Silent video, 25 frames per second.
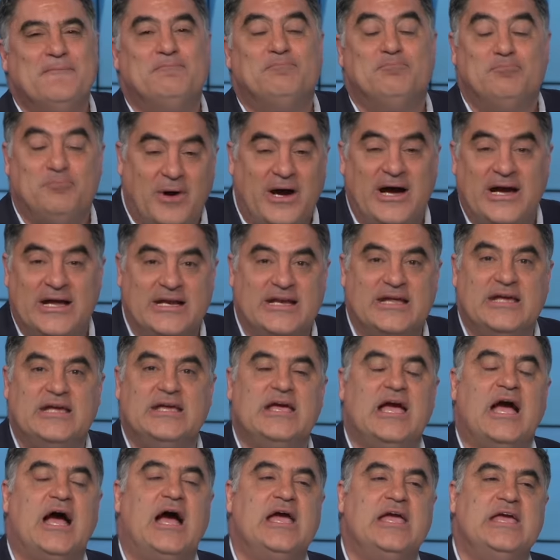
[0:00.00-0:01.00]
but
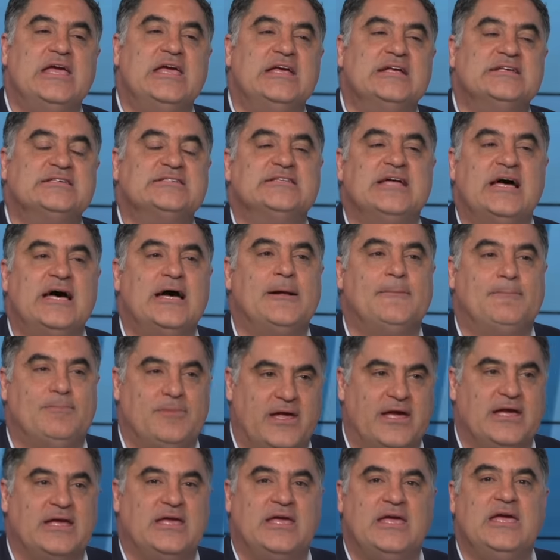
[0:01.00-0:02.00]
he's not,
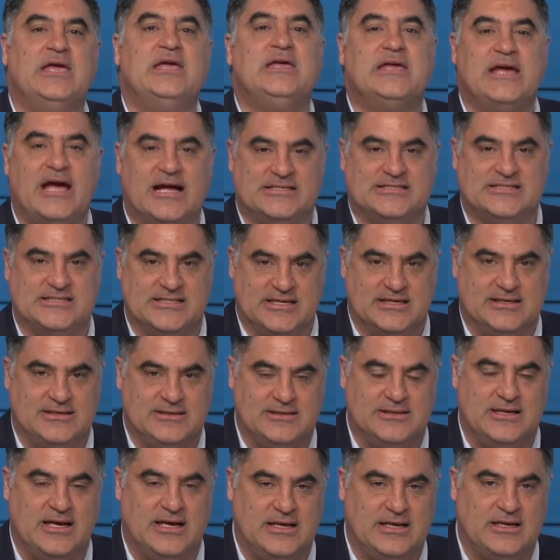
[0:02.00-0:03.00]
like he gets it,
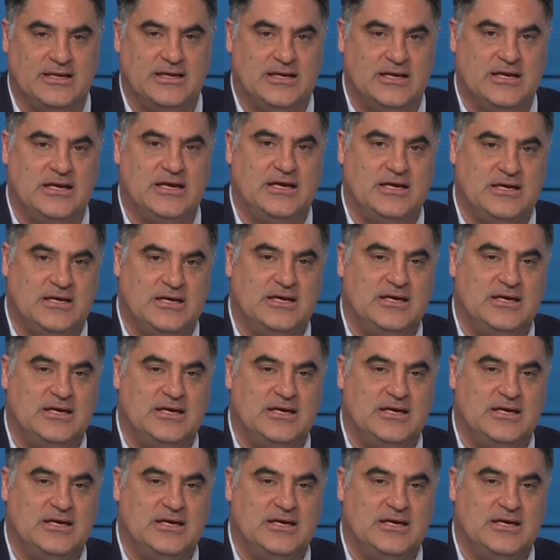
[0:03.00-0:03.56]
that it,